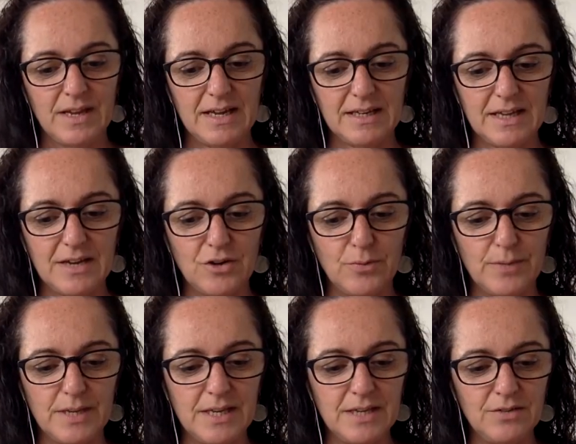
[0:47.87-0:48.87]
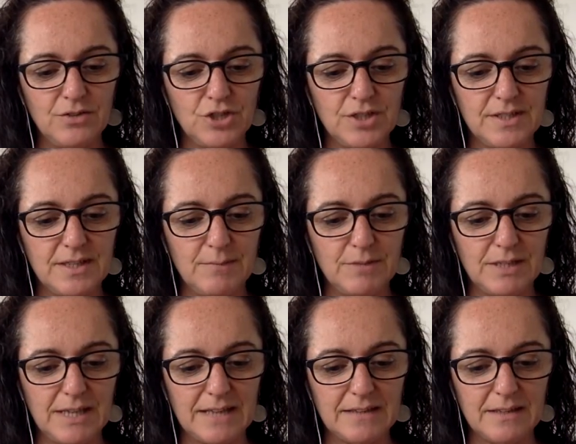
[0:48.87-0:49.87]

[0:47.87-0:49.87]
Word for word: and cannot be healed, she seemed to lack